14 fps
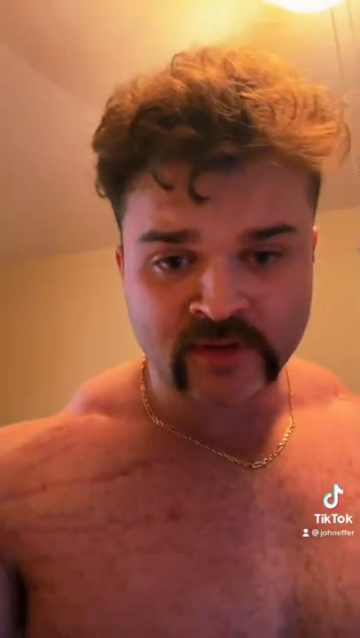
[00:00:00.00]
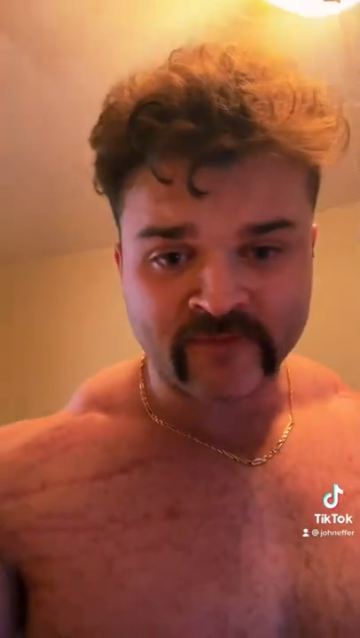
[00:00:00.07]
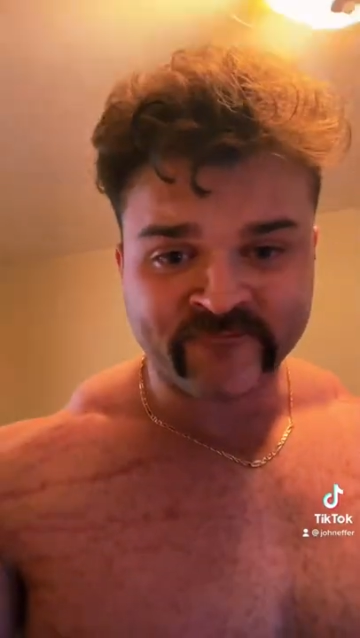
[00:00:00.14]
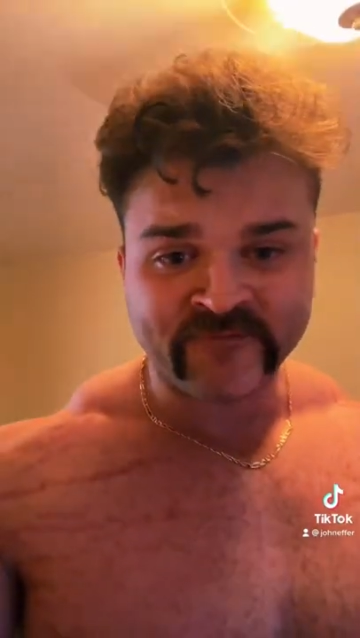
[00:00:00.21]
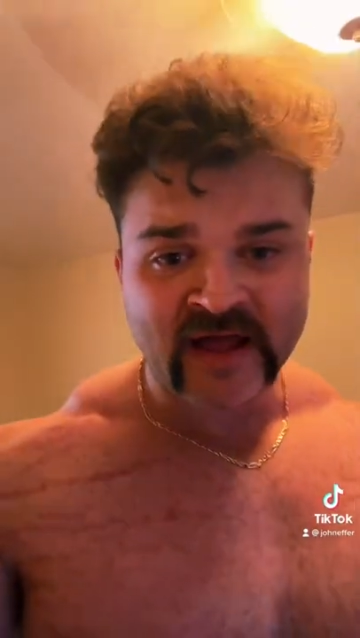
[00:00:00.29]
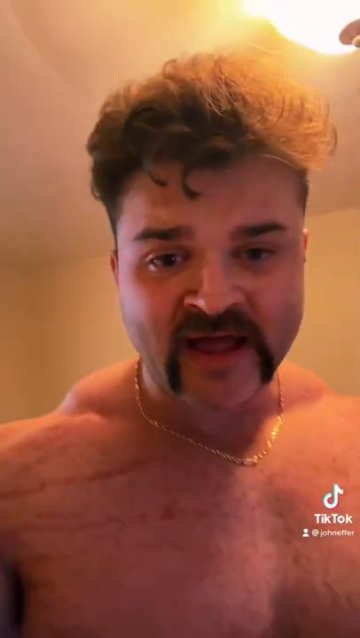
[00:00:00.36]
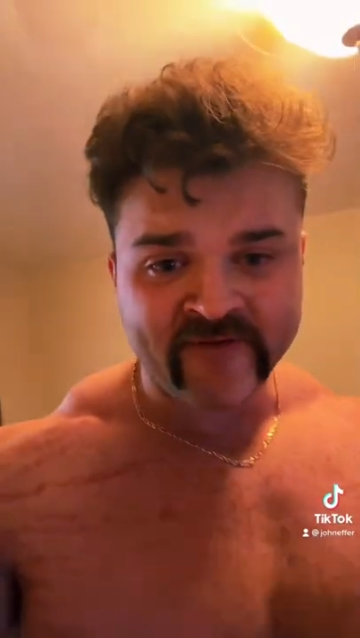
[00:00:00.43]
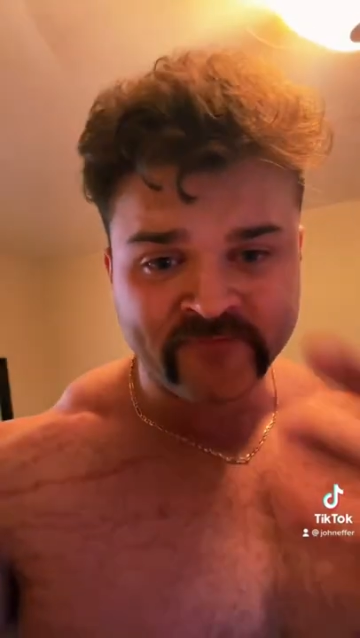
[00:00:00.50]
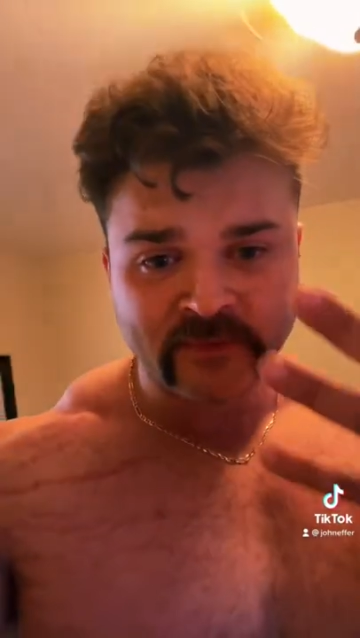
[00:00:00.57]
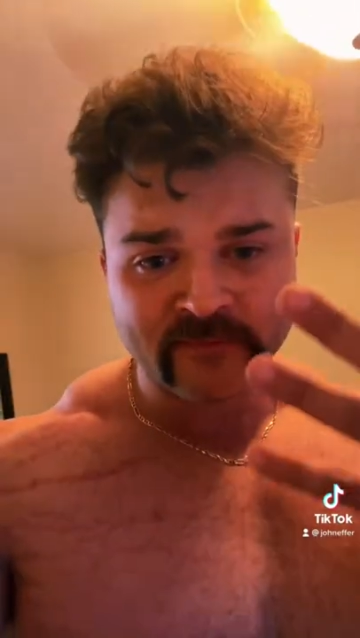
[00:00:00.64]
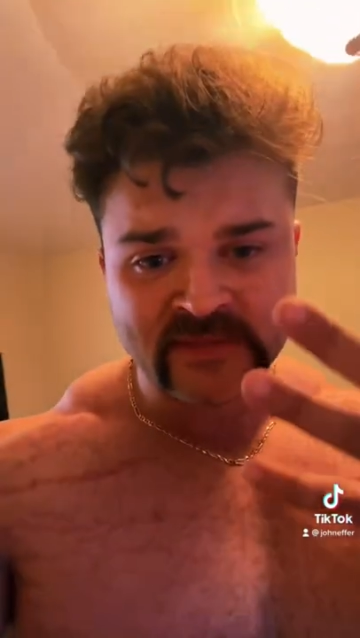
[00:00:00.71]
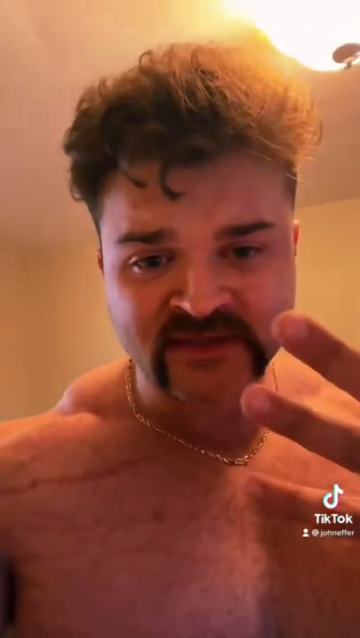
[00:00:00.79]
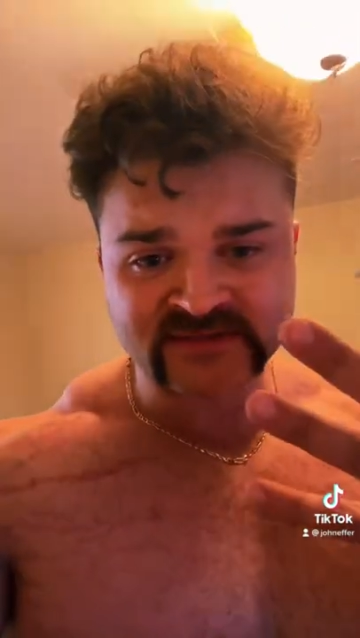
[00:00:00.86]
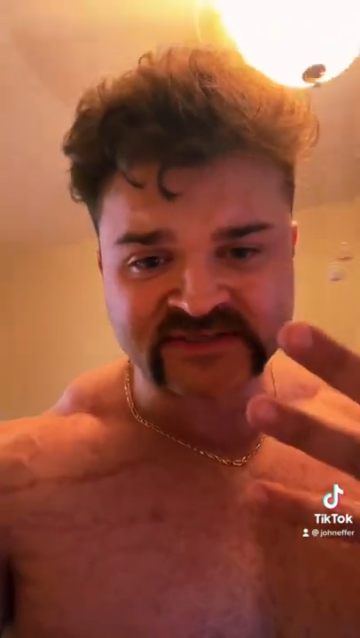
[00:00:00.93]
5
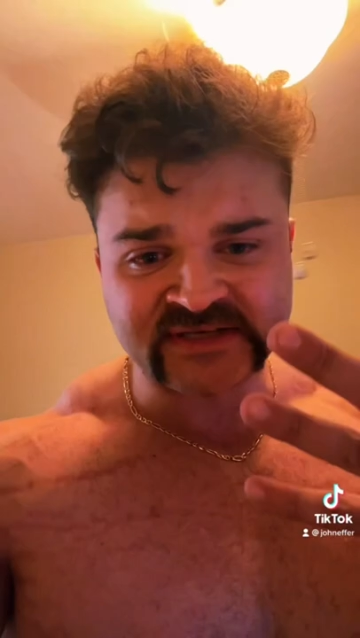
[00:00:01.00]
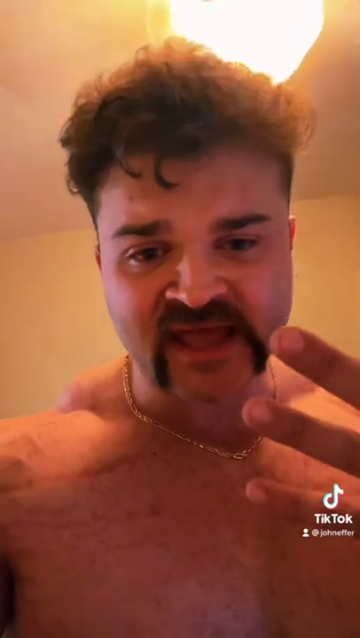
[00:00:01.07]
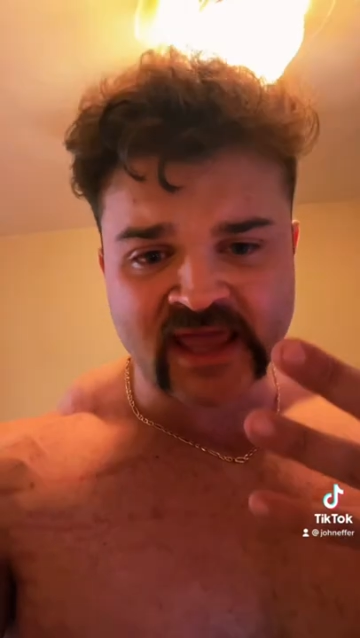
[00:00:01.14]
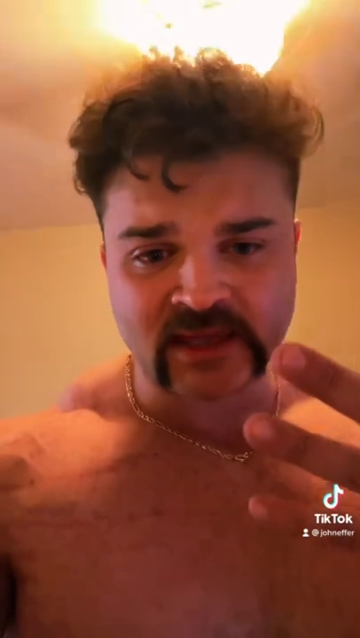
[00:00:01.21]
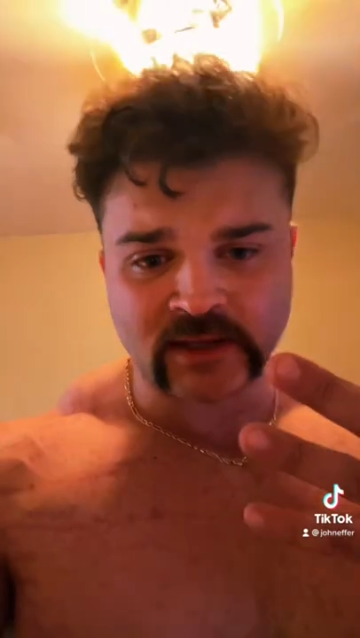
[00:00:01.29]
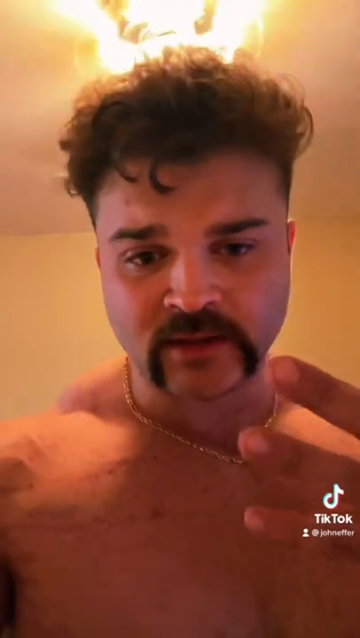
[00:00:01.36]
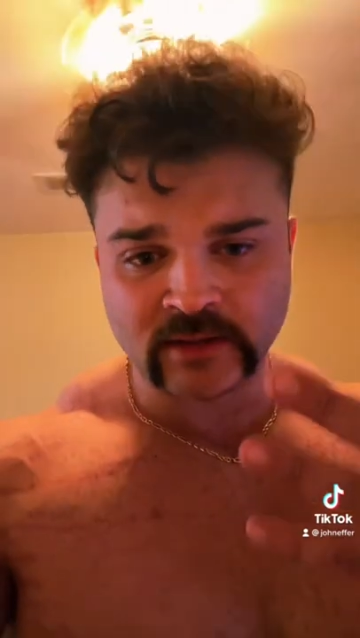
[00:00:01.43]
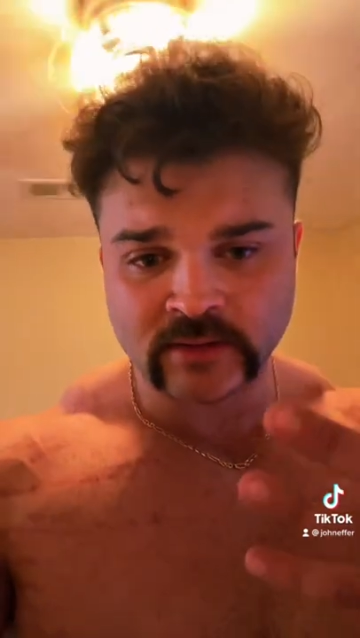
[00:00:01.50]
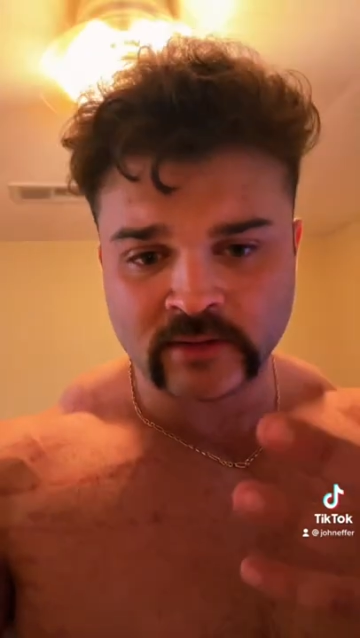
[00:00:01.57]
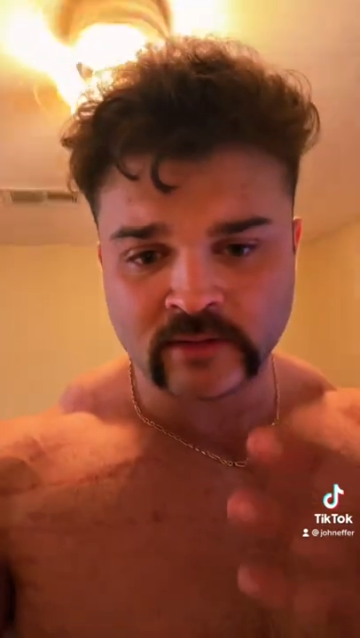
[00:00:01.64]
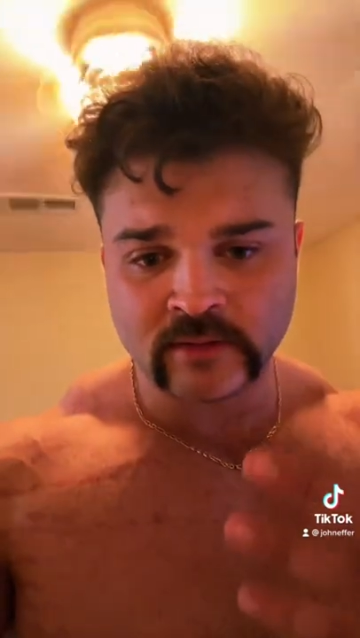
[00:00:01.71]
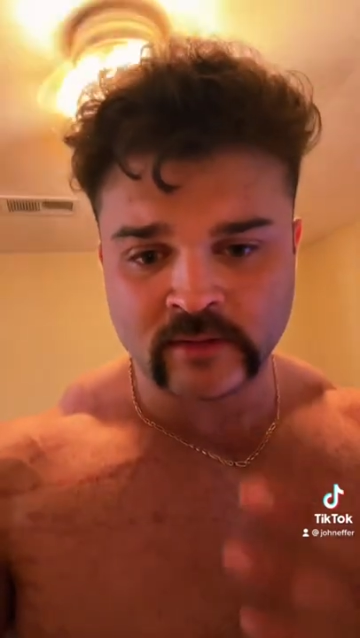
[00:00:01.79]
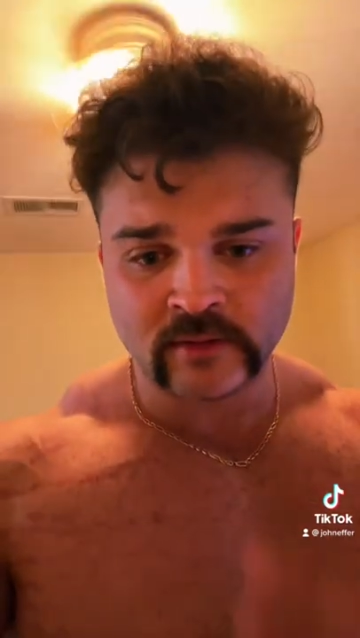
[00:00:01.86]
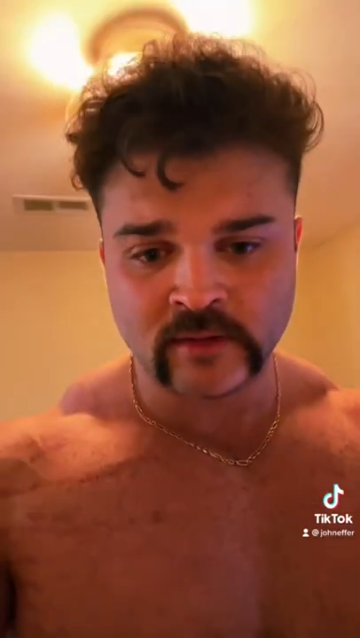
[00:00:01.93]
meals a day.
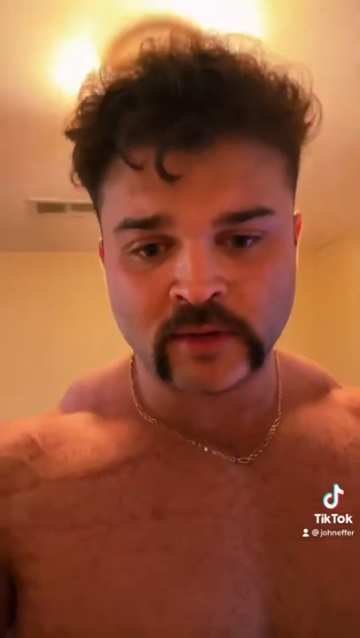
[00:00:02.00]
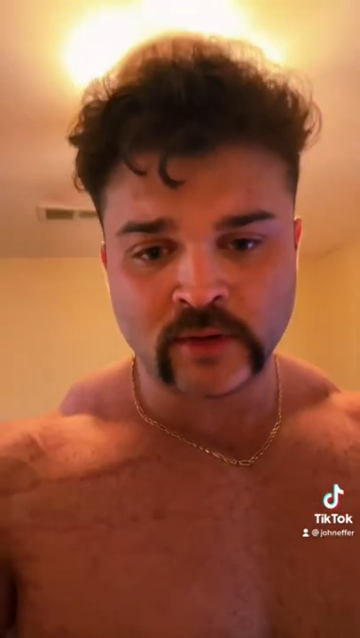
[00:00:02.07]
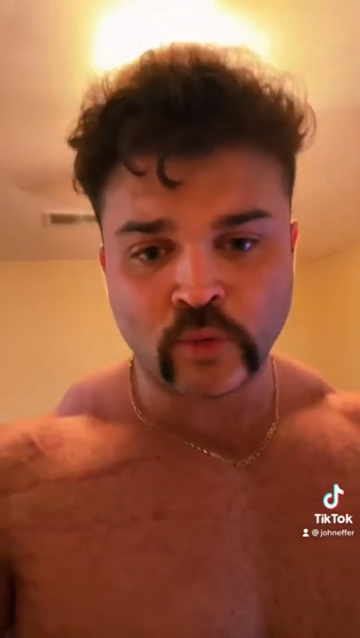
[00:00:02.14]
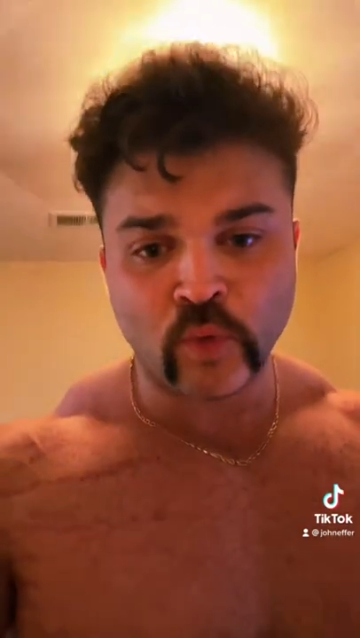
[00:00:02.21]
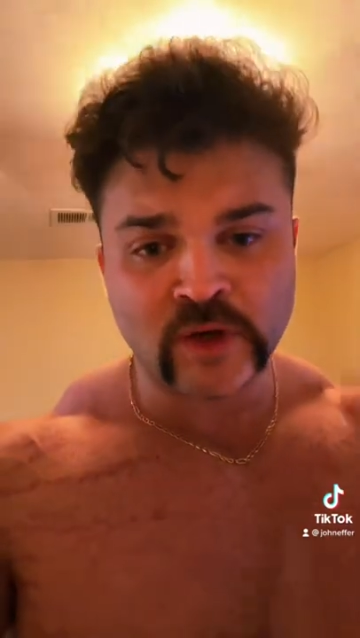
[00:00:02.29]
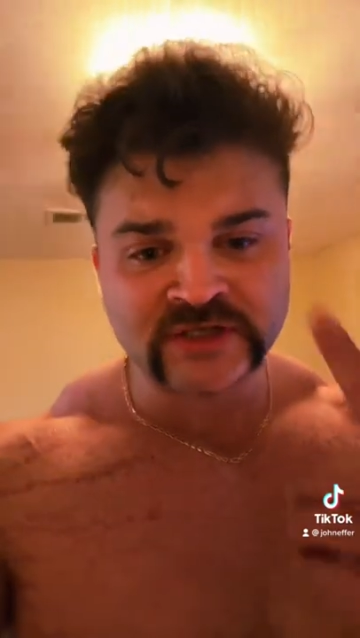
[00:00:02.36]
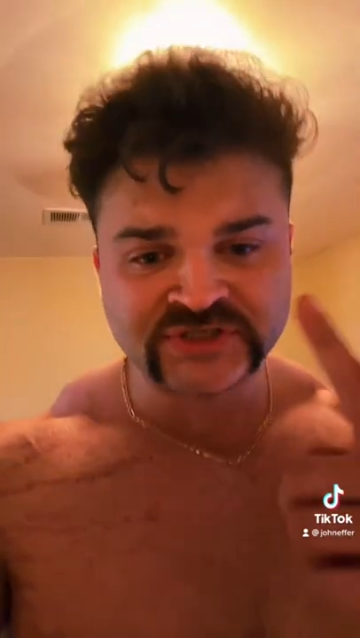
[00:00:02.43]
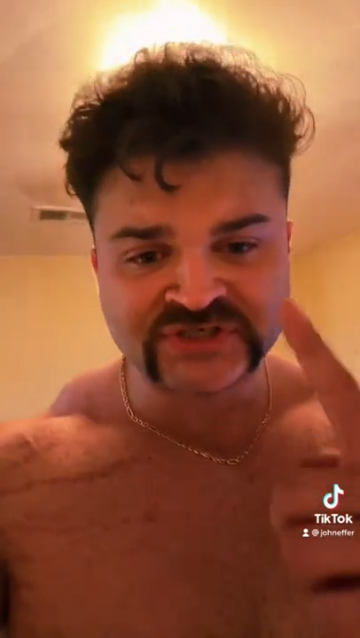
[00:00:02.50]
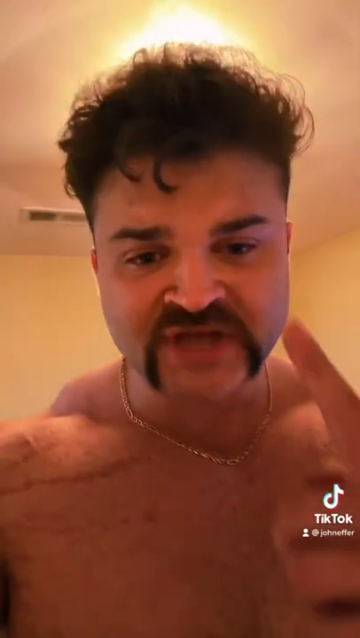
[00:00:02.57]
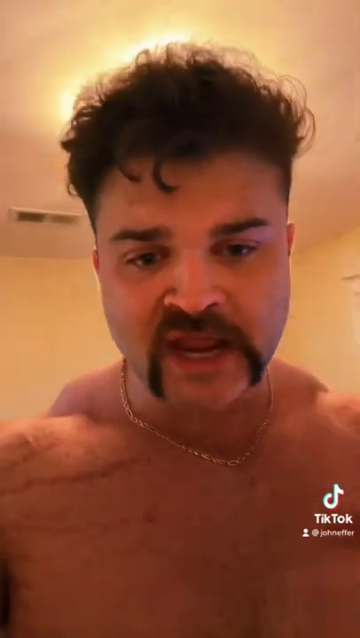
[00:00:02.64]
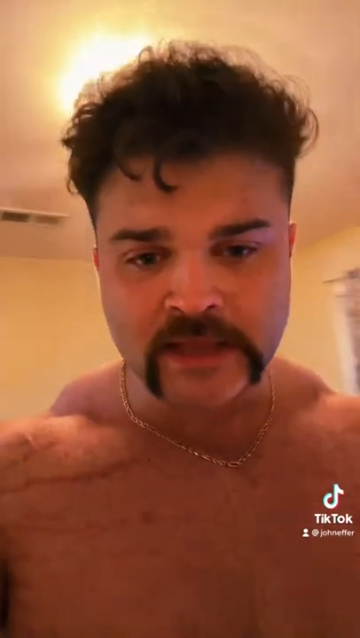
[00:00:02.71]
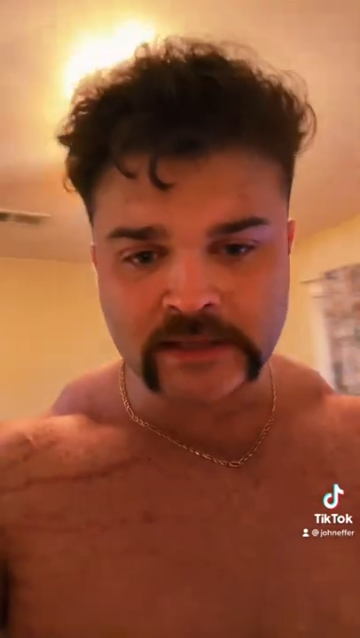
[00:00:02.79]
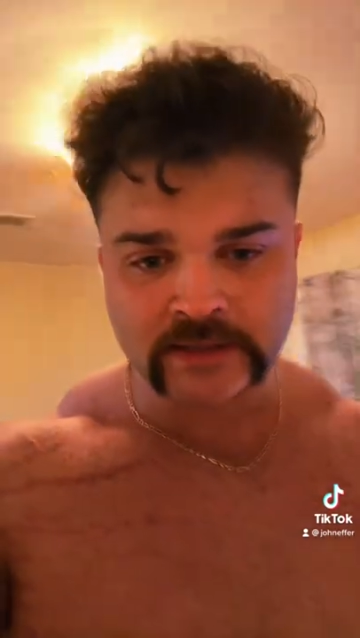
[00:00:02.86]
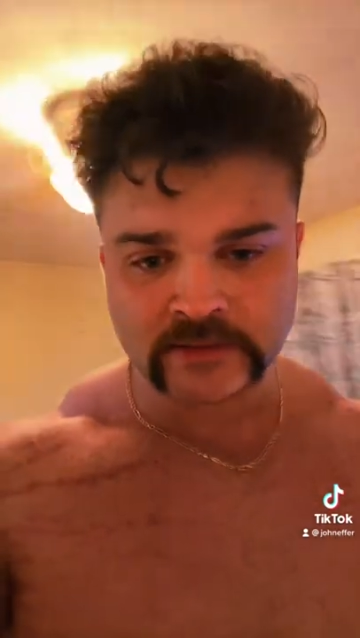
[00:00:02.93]
1 shake.